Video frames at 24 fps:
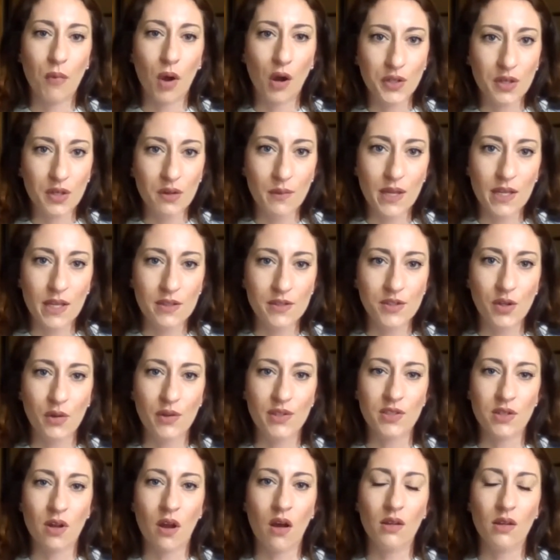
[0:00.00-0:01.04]
monuments. So
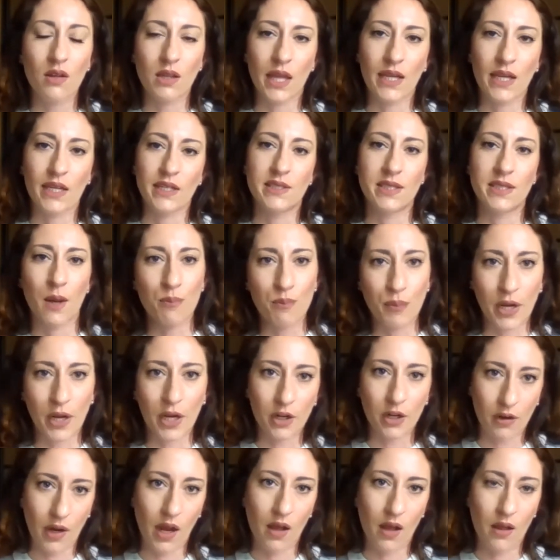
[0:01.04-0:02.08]
it's not like a
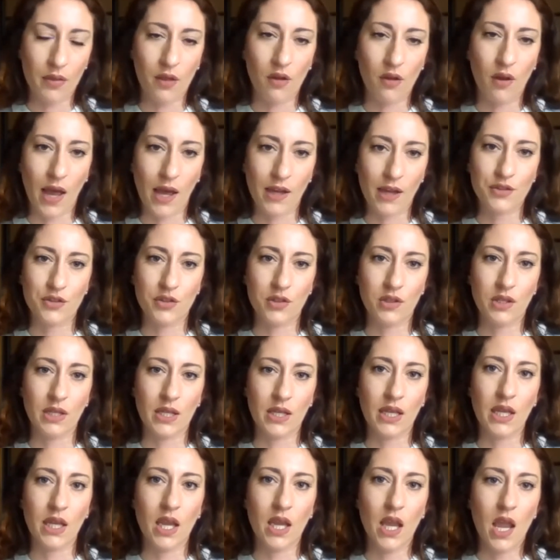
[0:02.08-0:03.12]
dumping ground. They'll
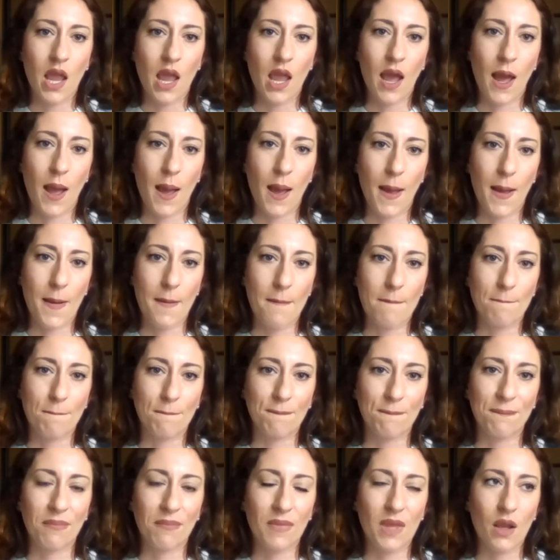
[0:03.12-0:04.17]
actually
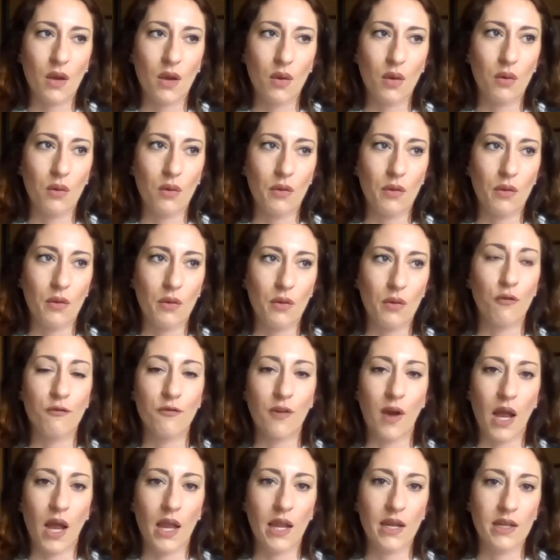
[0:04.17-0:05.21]
um, they'll
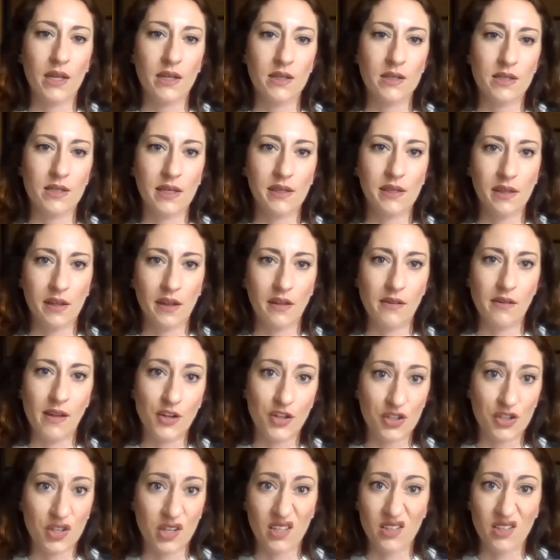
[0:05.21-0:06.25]
find
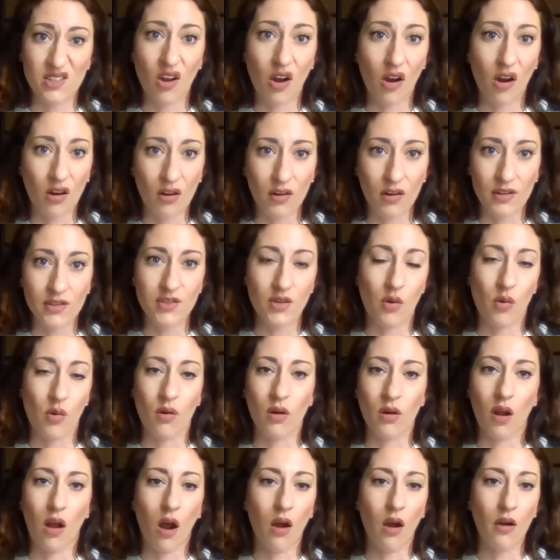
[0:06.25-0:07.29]
indigenous art
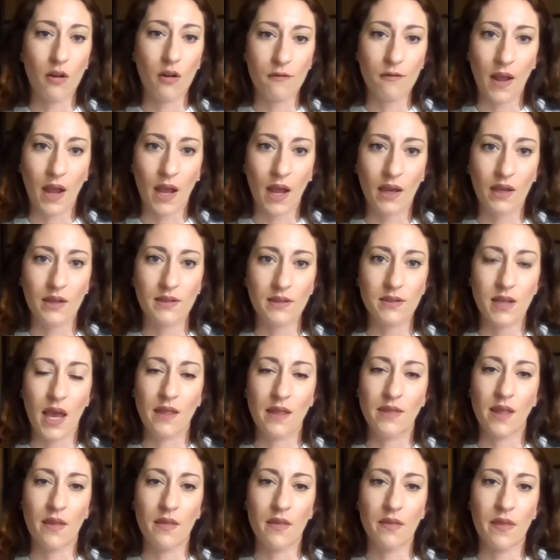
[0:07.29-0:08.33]
or artifacts,
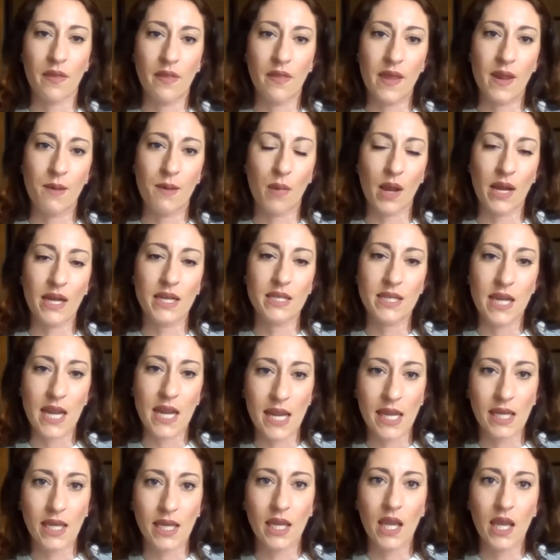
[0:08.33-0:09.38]
and then they might
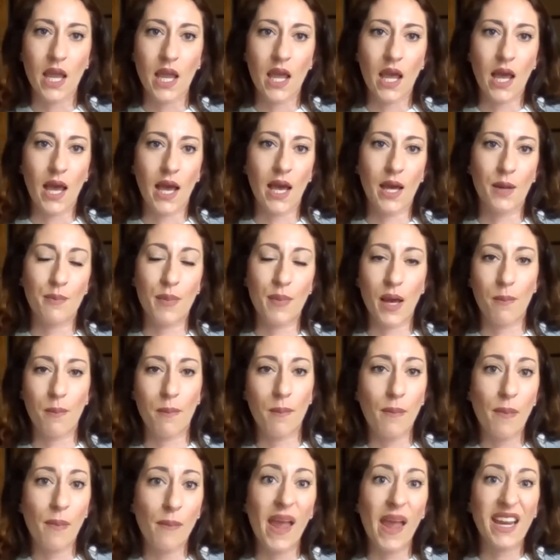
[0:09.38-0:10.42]
take a,
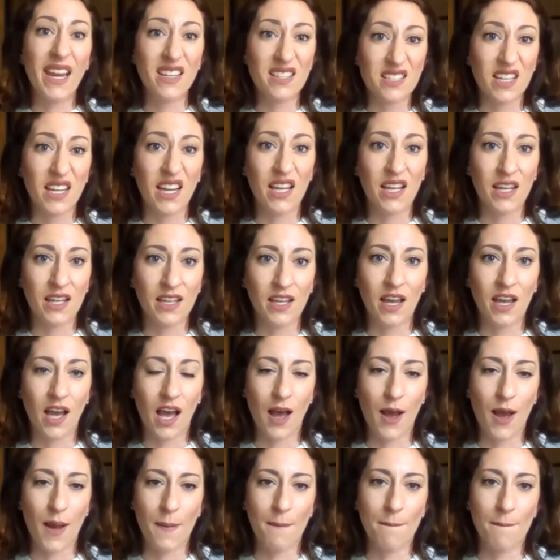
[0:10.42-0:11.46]
a painting
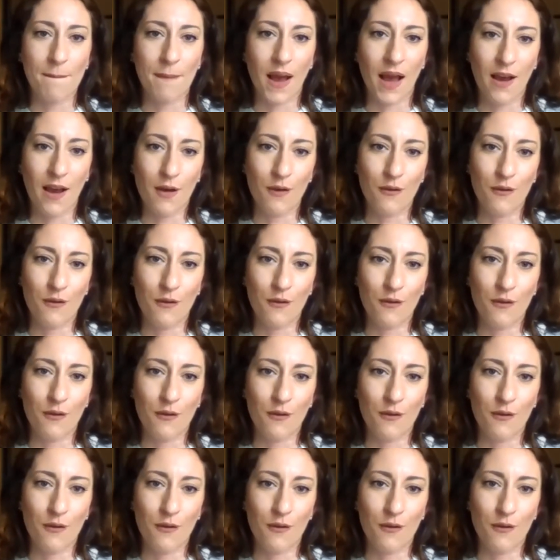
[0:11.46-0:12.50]
um, of
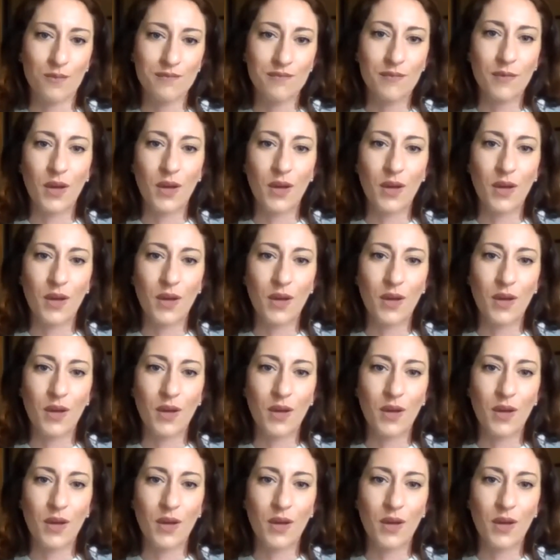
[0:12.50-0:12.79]
a